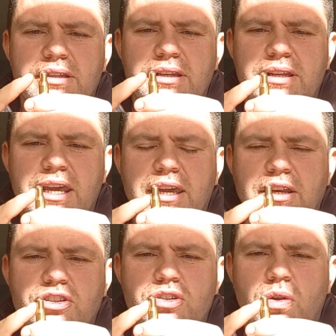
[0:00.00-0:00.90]
neck
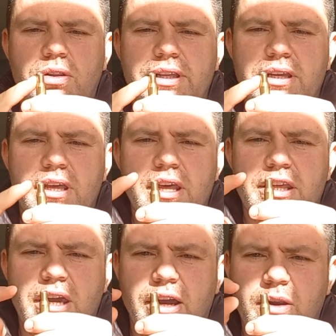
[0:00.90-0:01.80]
and shoulder.
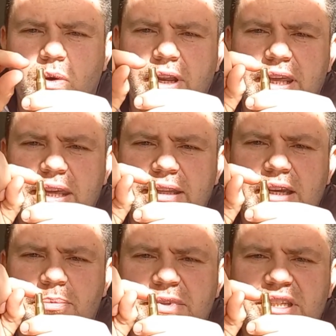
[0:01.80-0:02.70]
You only want to heat
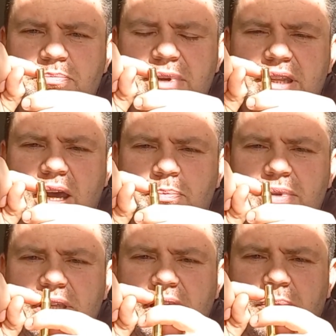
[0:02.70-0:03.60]
up this bit
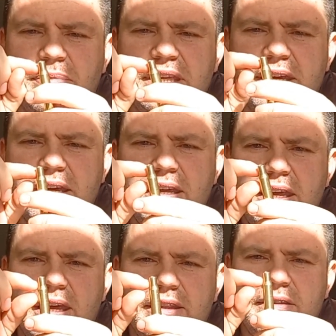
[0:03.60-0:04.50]
up here
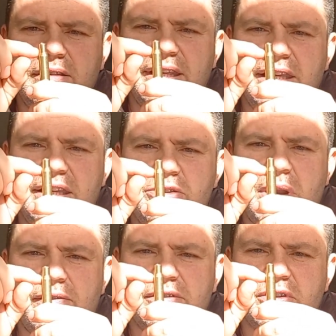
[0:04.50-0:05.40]
until the heat
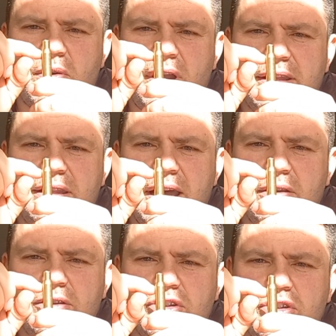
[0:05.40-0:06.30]
travels right
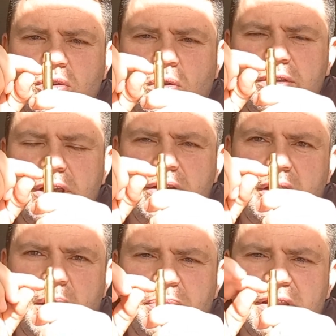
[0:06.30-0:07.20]
down the shoulder
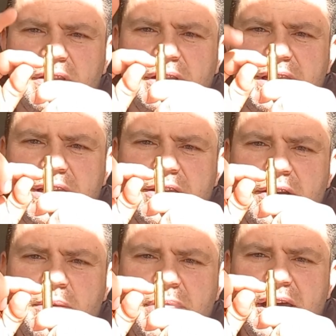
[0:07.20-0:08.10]
up until
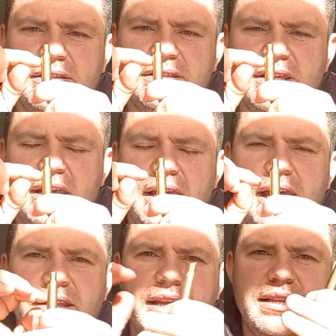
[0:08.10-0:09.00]
hereabouts,
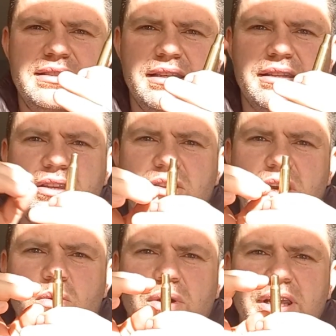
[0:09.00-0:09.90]
and that's it. You
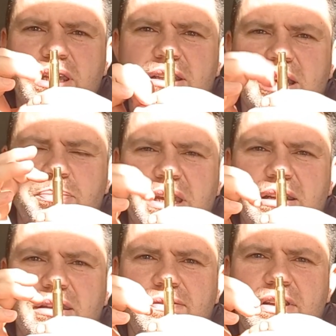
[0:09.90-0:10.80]
don't want to heat up
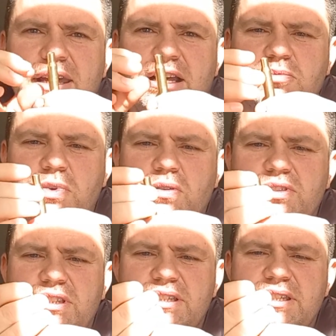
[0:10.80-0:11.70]
anything else
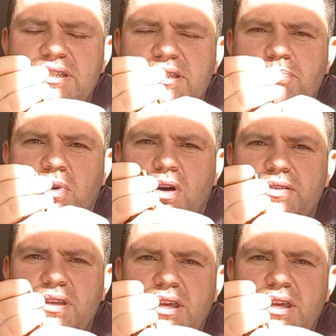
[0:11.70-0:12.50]
because this is the part